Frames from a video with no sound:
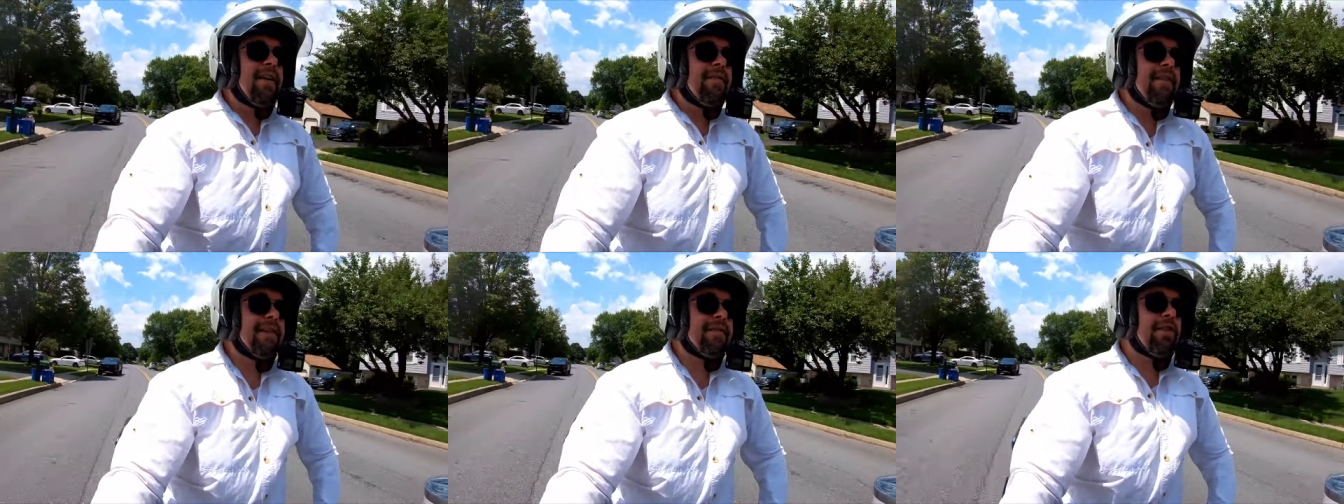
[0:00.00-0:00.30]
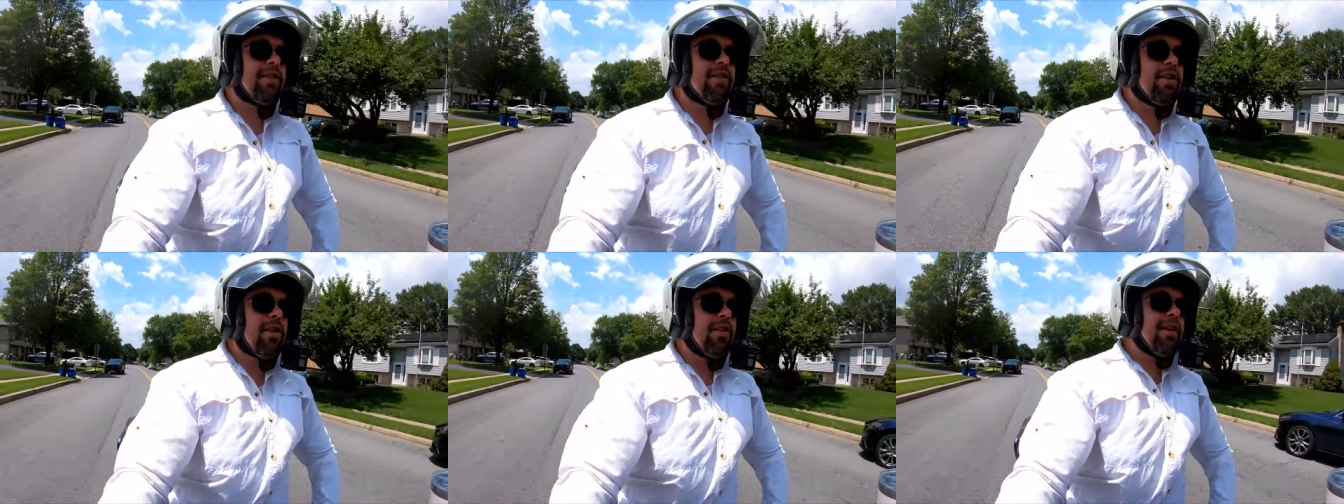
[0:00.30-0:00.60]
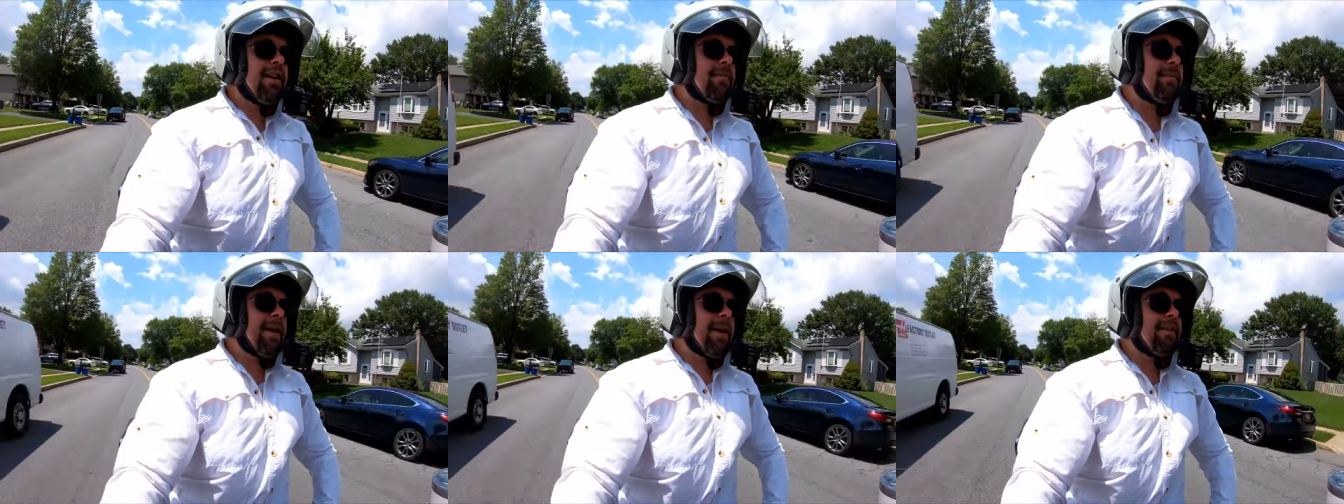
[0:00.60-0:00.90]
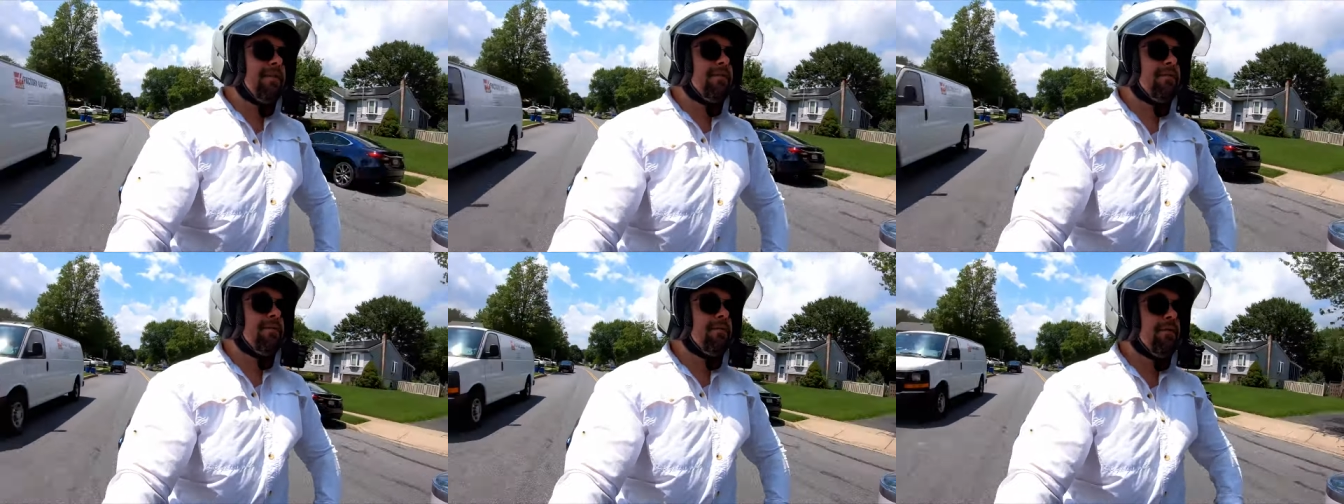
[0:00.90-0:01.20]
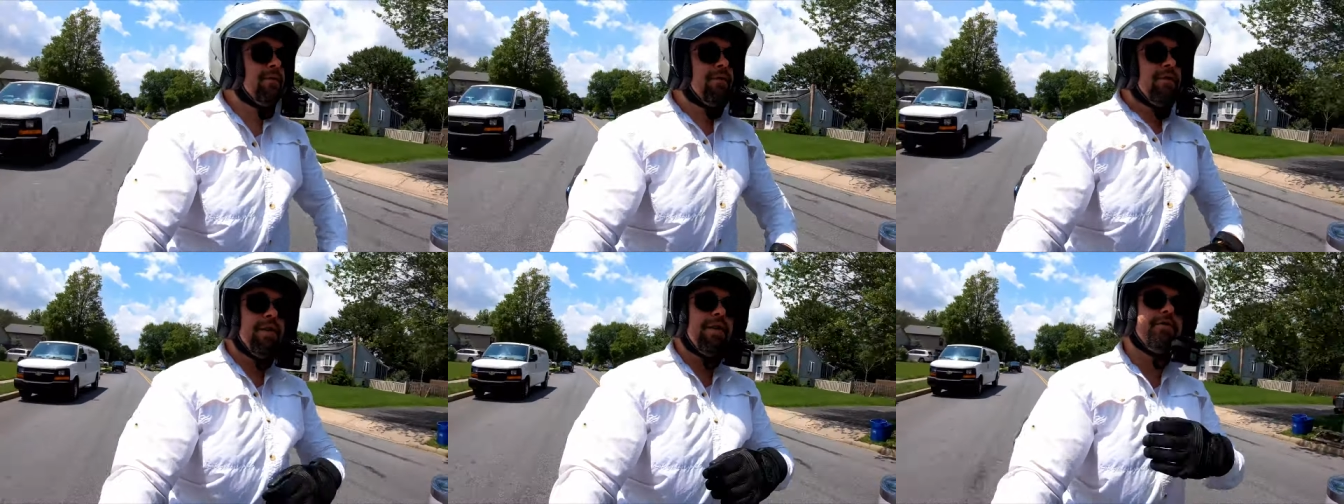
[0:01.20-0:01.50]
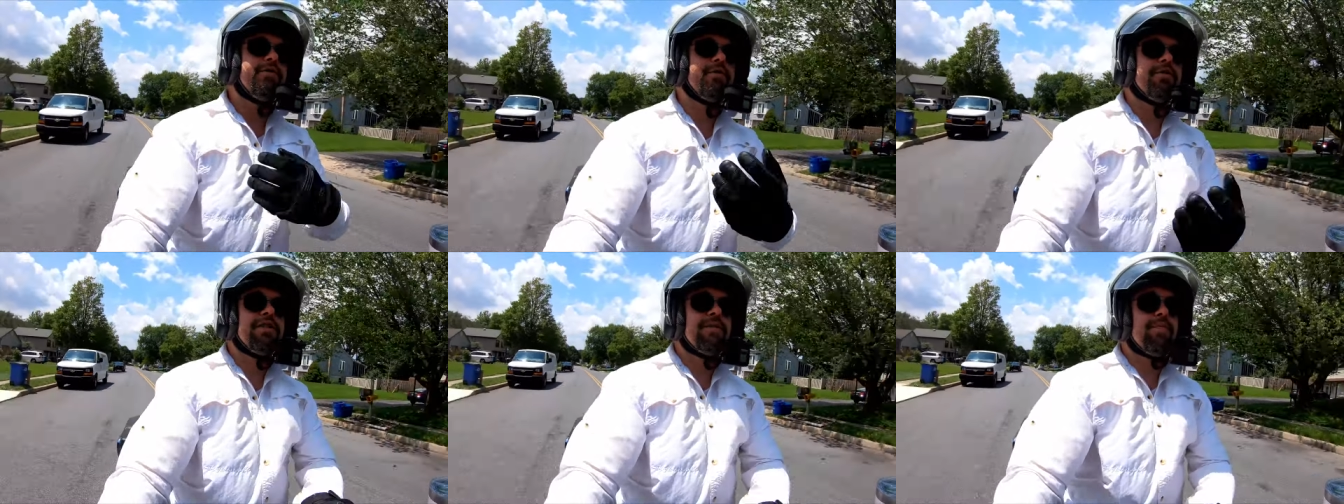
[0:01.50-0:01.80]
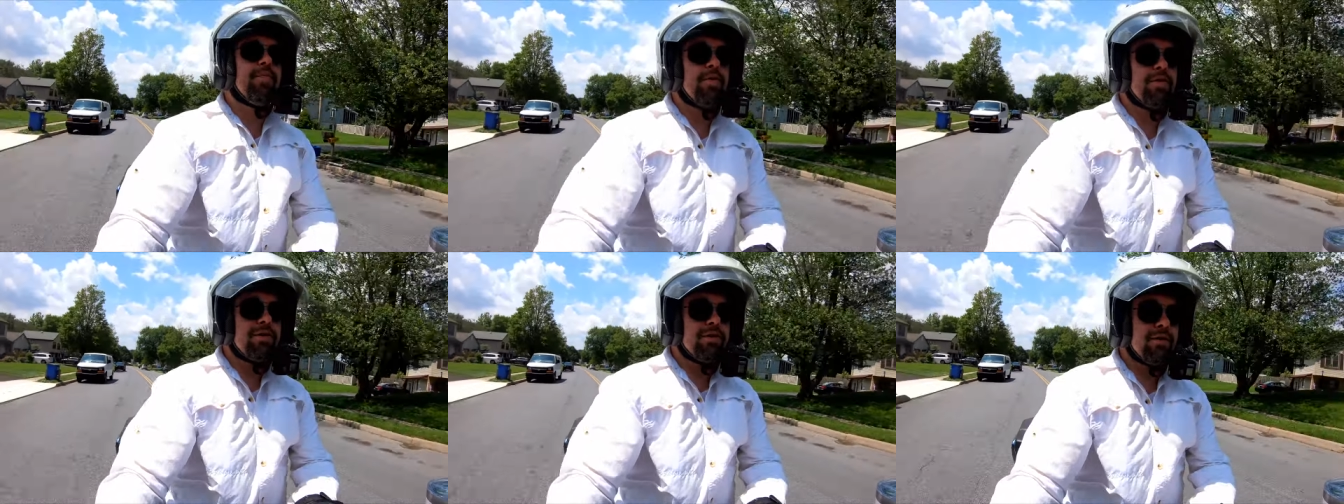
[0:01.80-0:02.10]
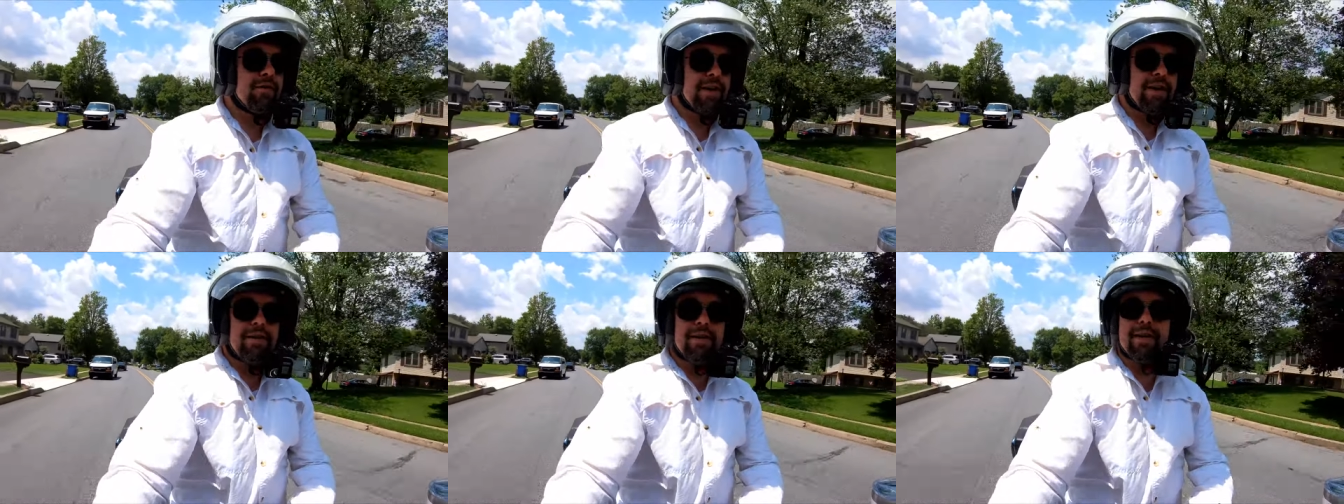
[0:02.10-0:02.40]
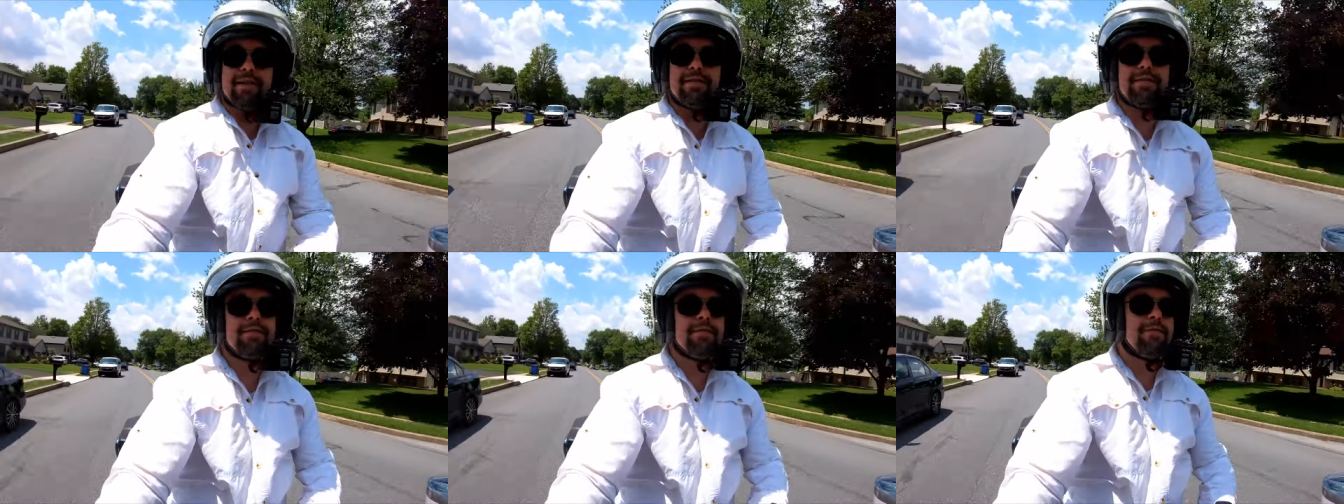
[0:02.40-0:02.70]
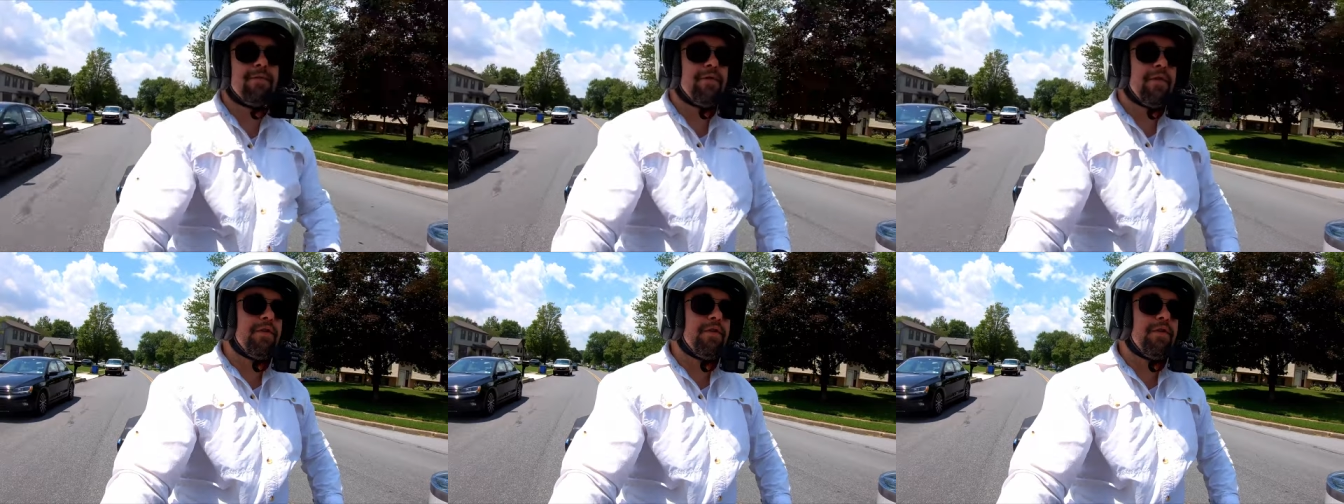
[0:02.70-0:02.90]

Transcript: they start talking about future Sportster variants,